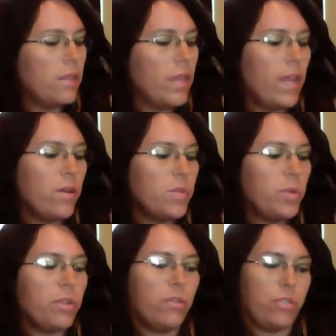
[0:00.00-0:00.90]
Here's
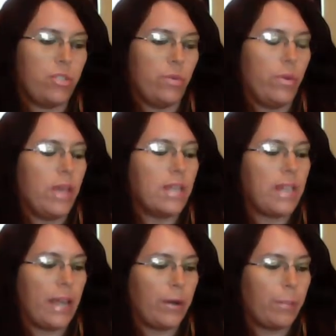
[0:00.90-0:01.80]
Berlot 2, a
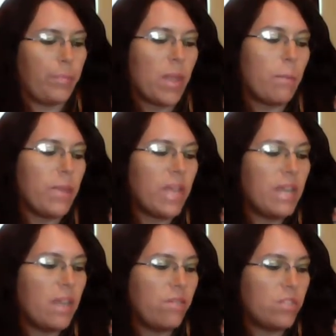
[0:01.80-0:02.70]
glider, big
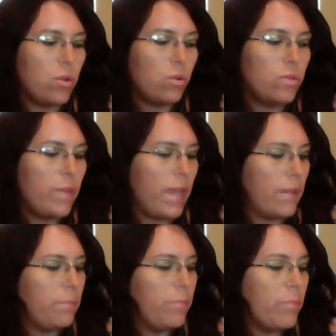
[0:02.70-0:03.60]
enough to hold a
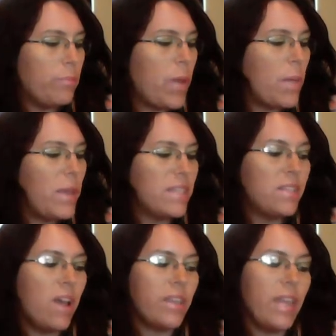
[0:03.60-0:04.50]
man. Papa has
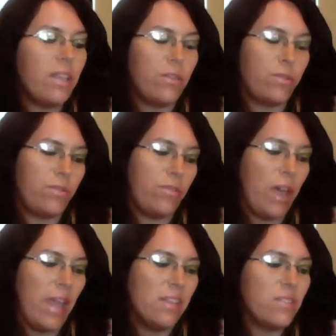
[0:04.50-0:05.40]
not yet learned to fly,
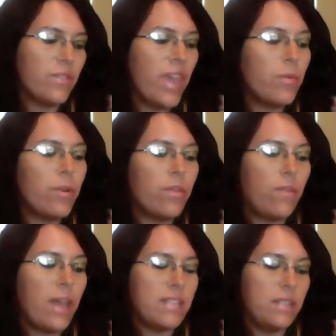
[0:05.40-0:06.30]
so Gabriel
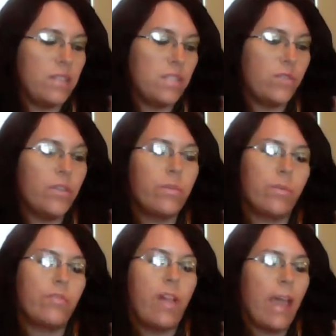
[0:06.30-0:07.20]
advised him his friend
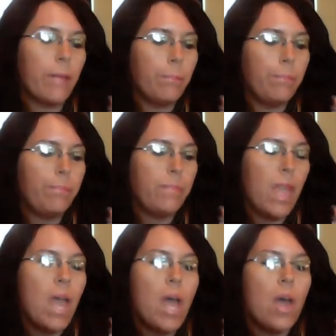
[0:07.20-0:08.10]
will fly.
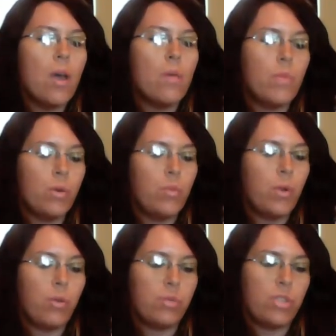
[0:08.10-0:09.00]
A
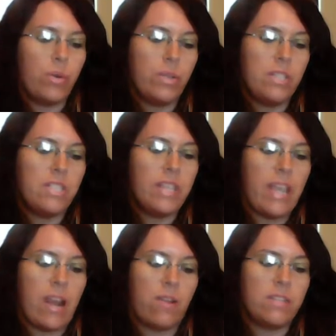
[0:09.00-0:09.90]
motorboat will tow it into
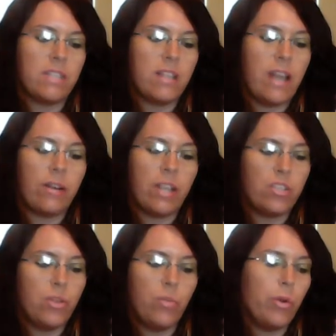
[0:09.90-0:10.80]
the air as the glider has
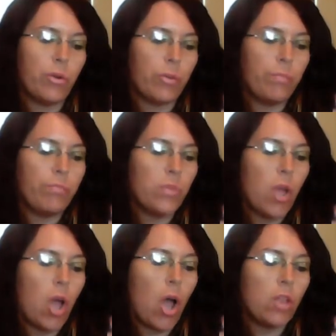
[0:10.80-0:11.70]
no motor.
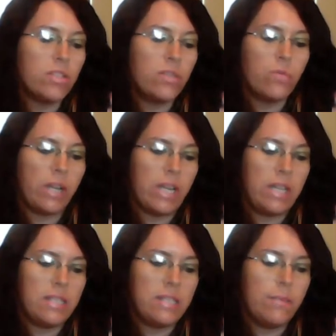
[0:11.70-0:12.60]
All is in
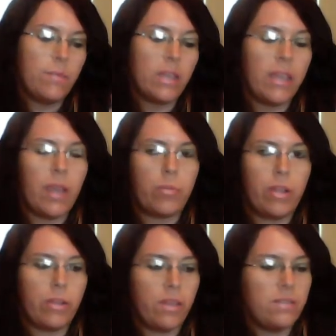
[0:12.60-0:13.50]
readiness.
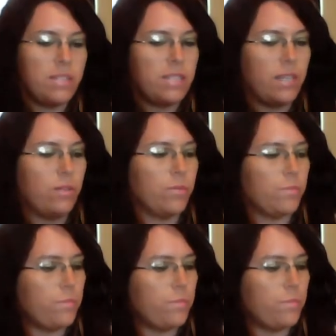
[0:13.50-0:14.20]
Gabriel gives the signal.